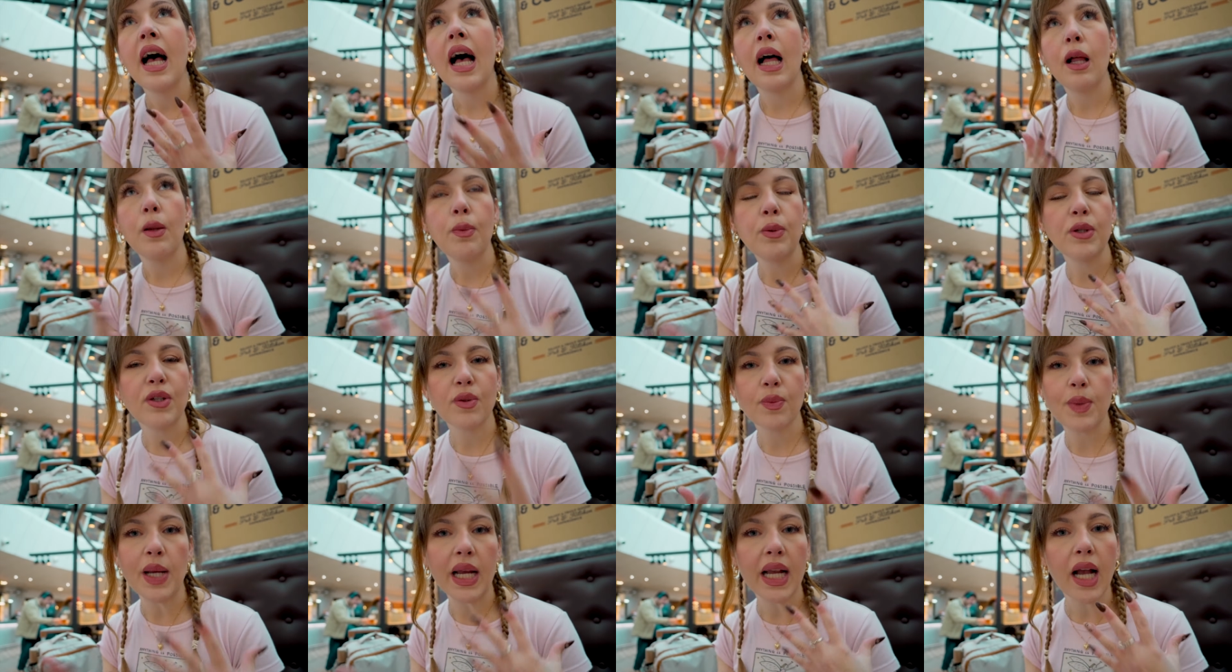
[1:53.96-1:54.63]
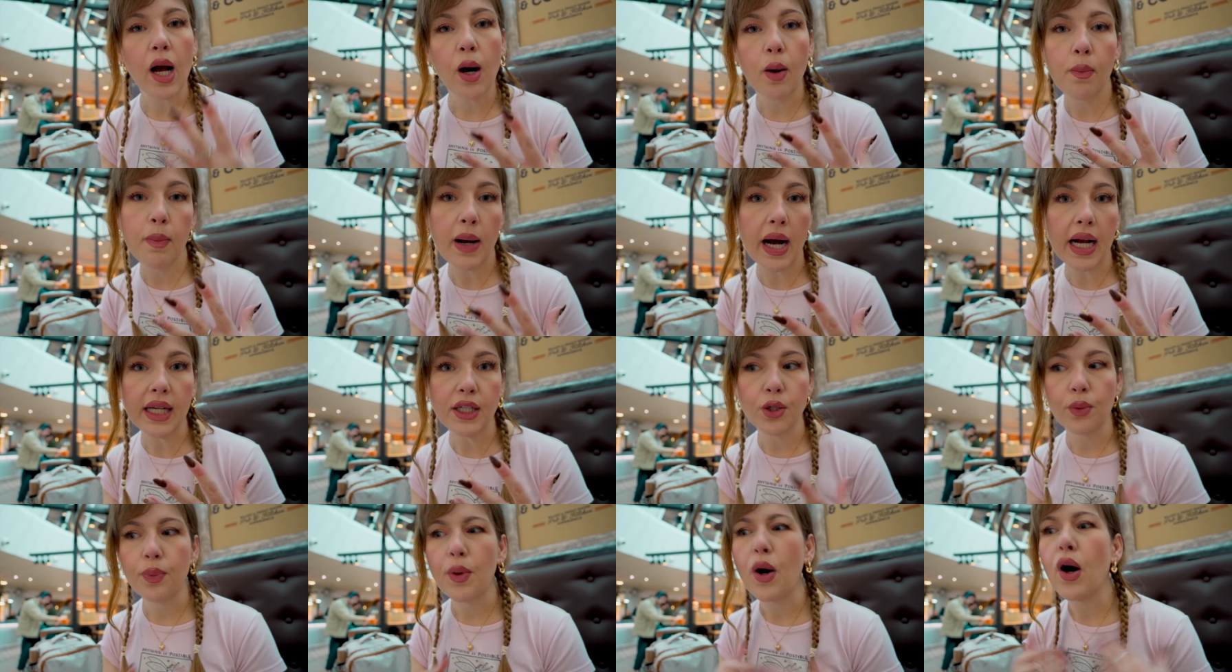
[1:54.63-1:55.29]
help us make our
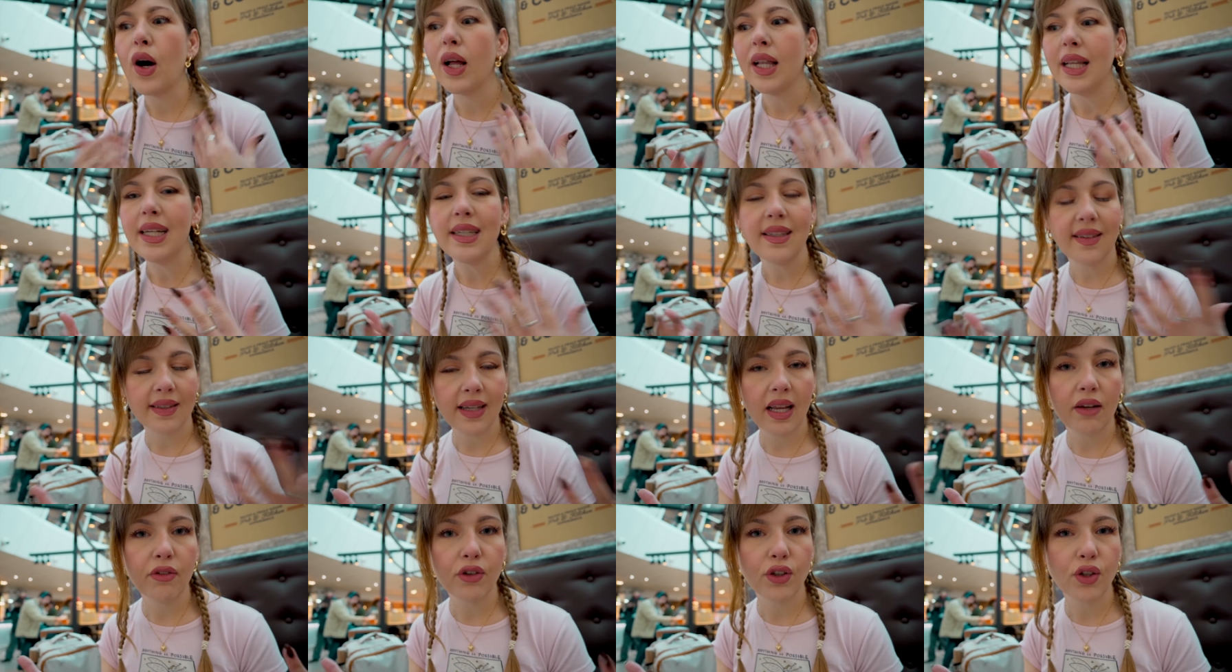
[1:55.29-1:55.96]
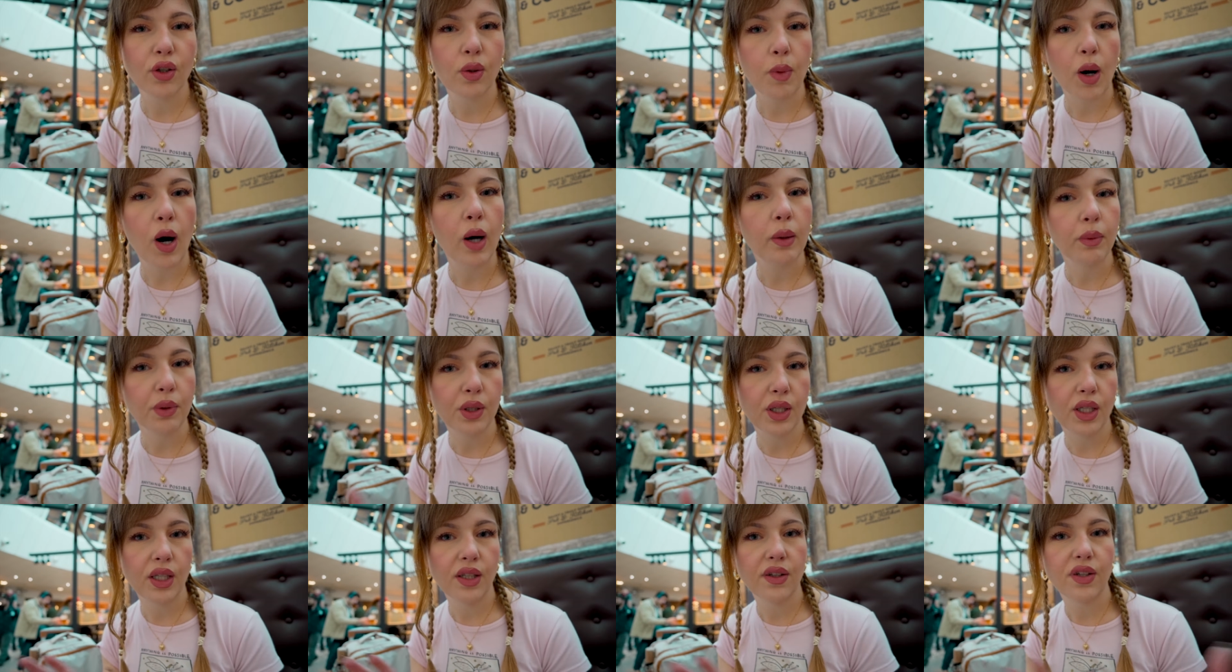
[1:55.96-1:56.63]
mind up or at least give us some
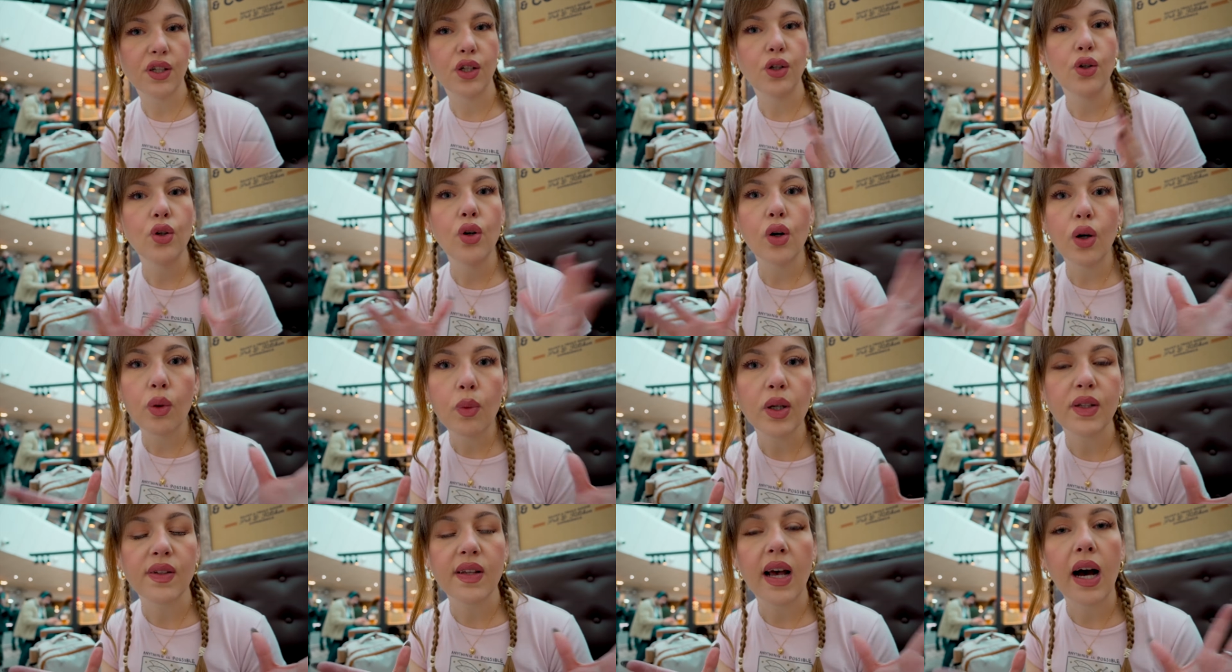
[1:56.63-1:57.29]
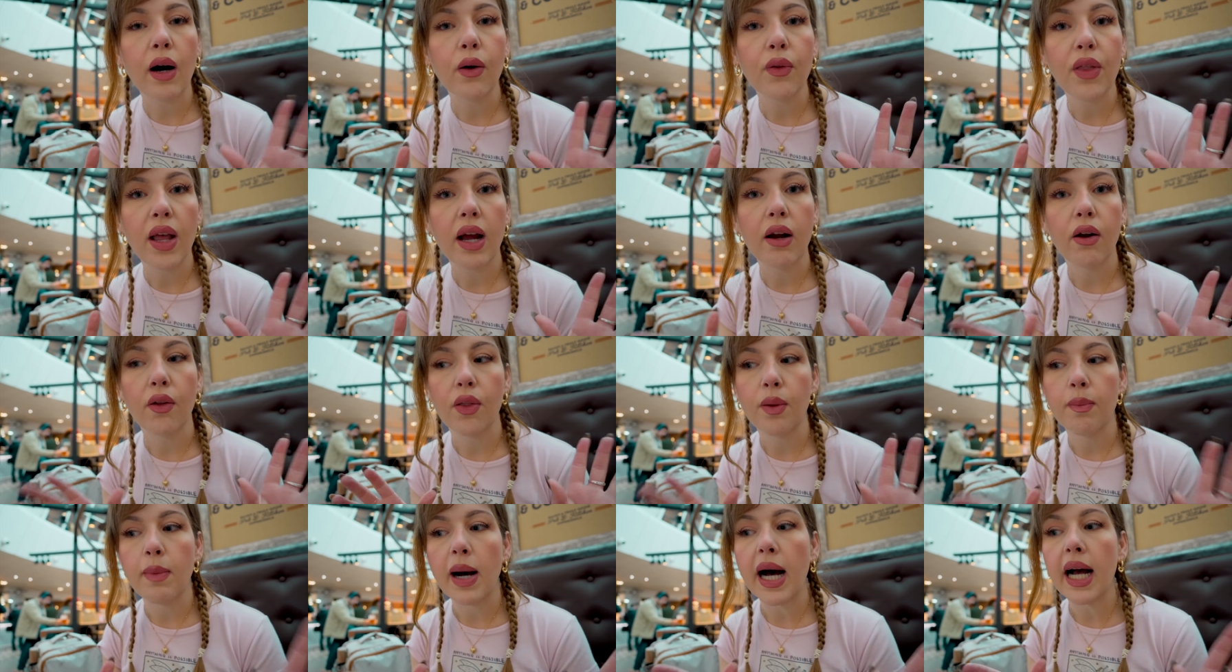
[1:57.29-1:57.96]
options and know what's out there
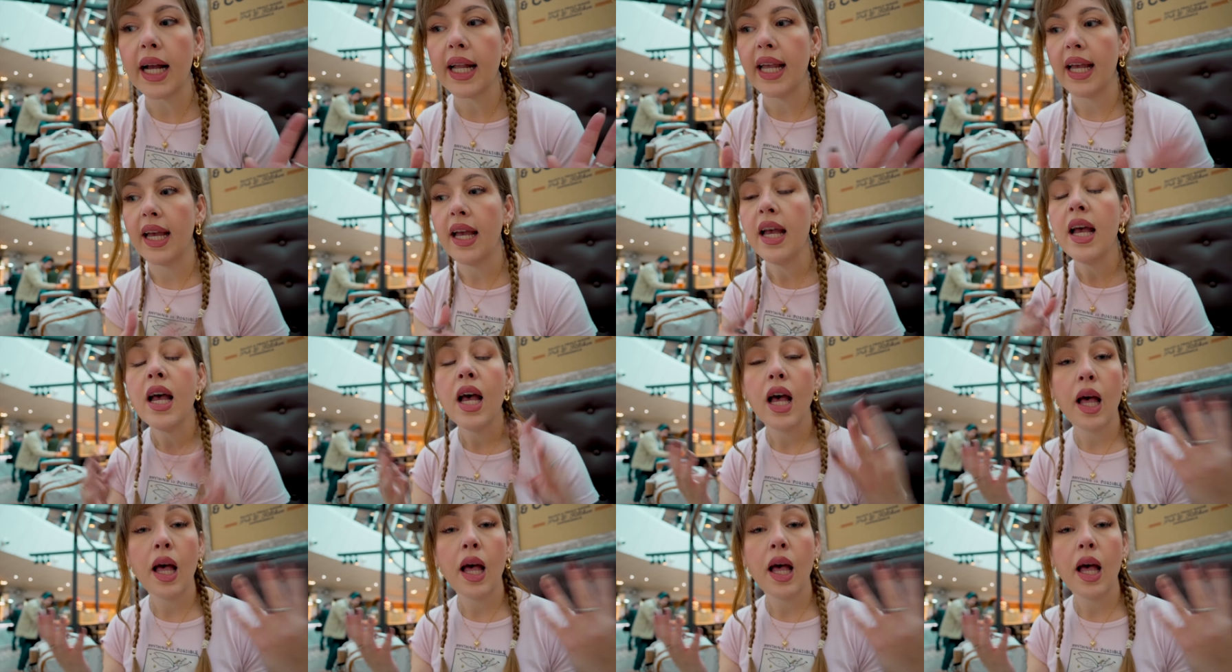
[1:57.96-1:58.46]
on the market